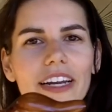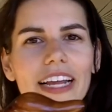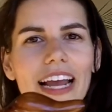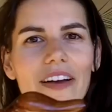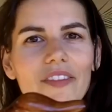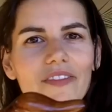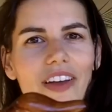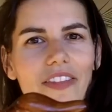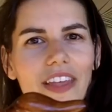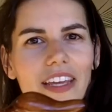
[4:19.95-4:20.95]
And I haven't
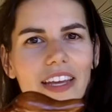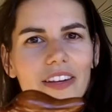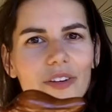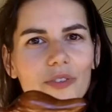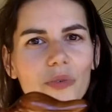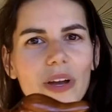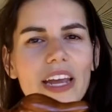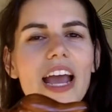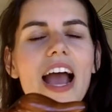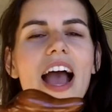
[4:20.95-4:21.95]
found that yet in a toy